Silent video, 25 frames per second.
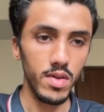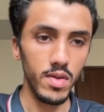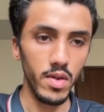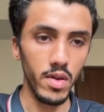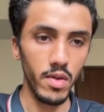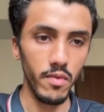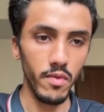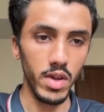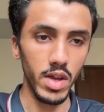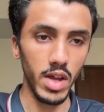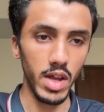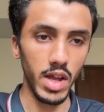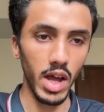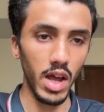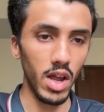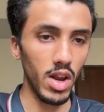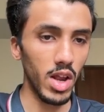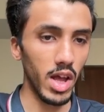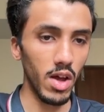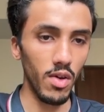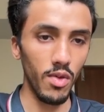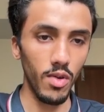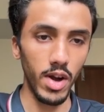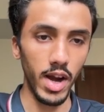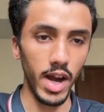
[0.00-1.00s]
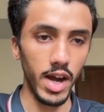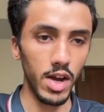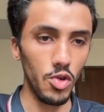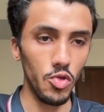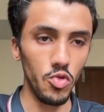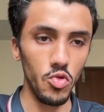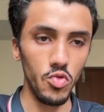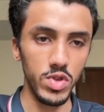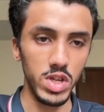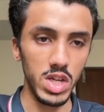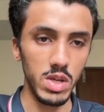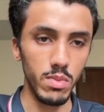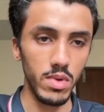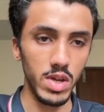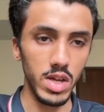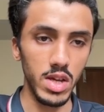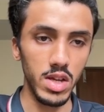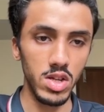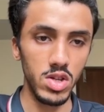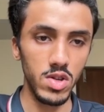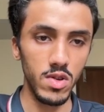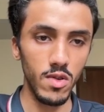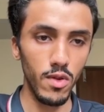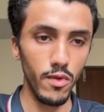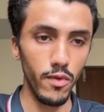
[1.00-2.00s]
We can have like 2
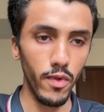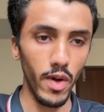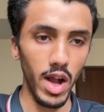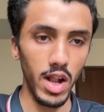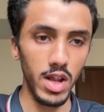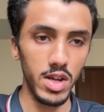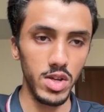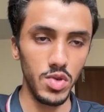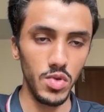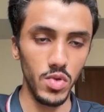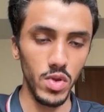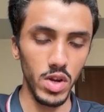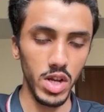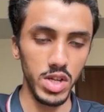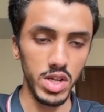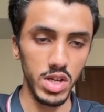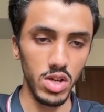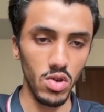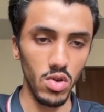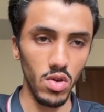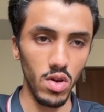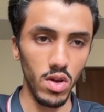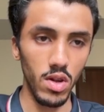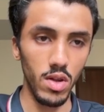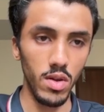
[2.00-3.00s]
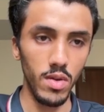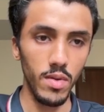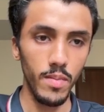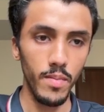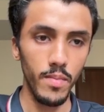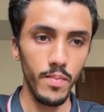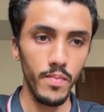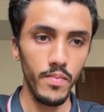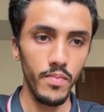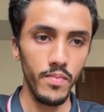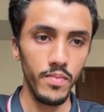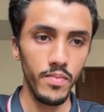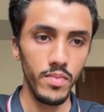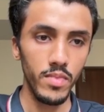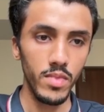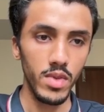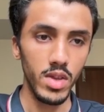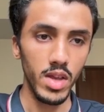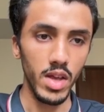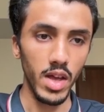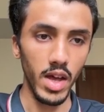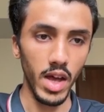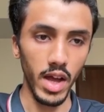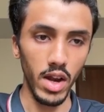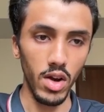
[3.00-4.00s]
GB file storage and all,
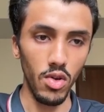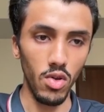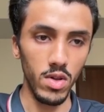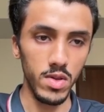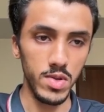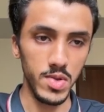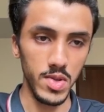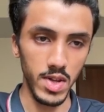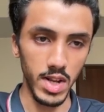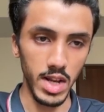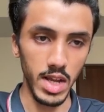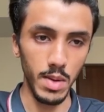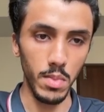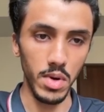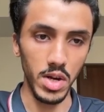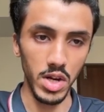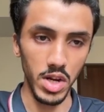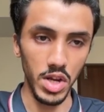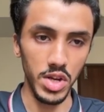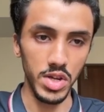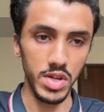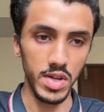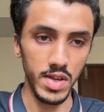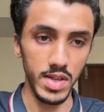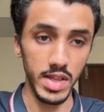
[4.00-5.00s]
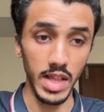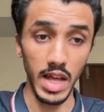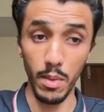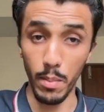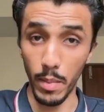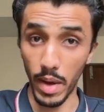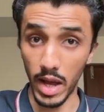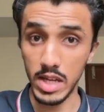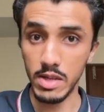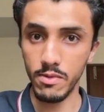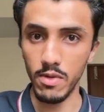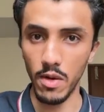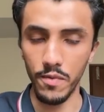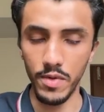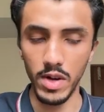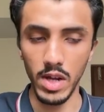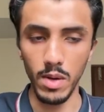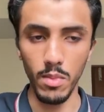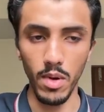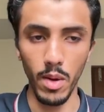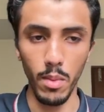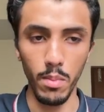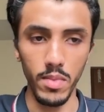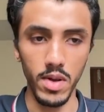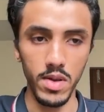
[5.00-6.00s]
and also the limitations like max 50
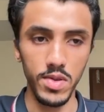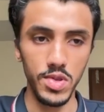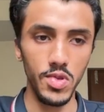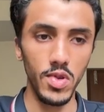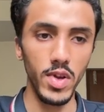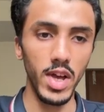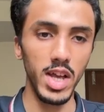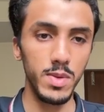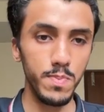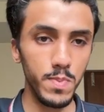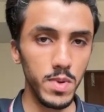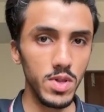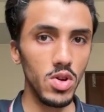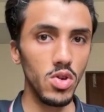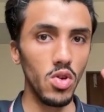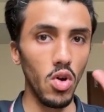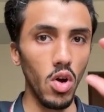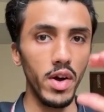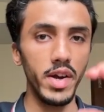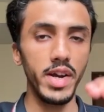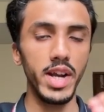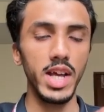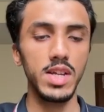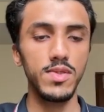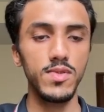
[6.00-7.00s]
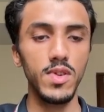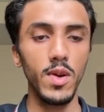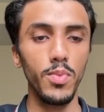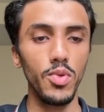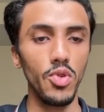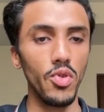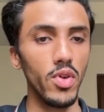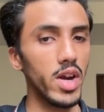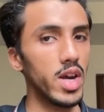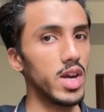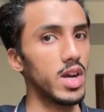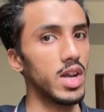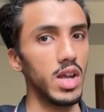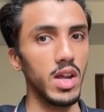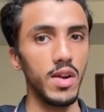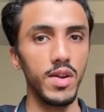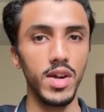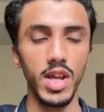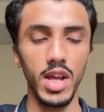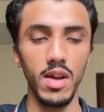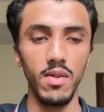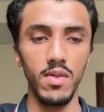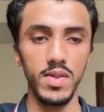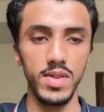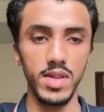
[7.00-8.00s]
members. So as per the context we have provided, it
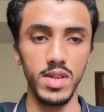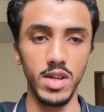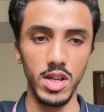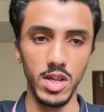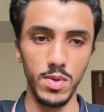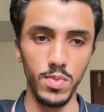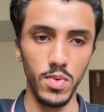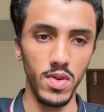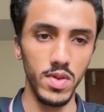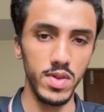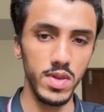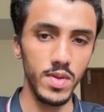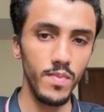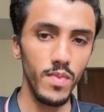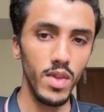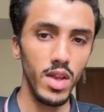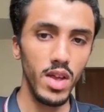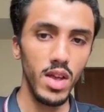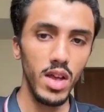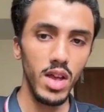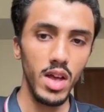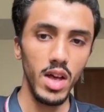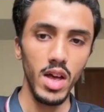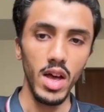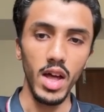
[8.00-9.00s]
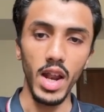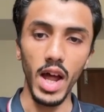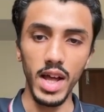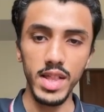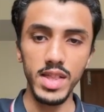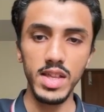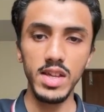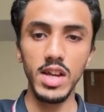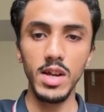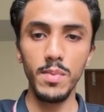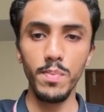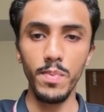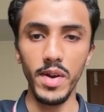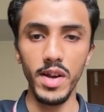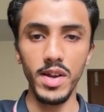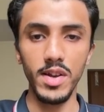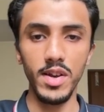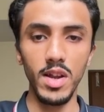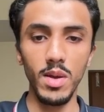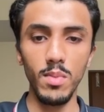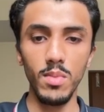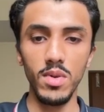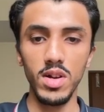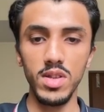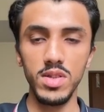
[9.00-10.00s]
gave us a response. And I think it
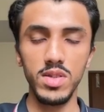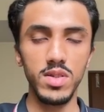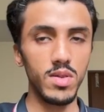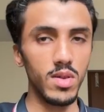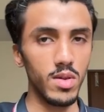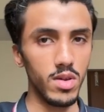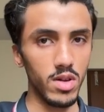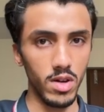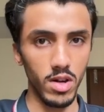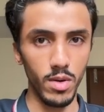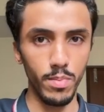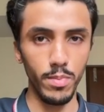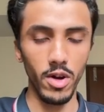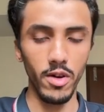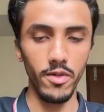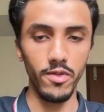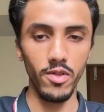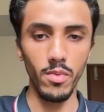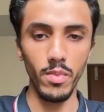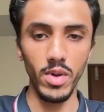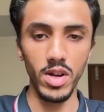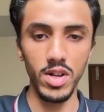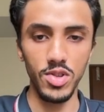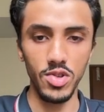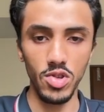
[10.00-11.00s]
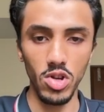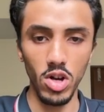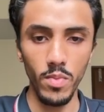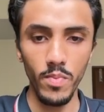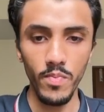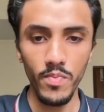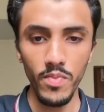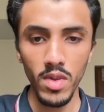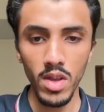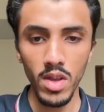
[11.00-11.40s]
pretty much perform its job.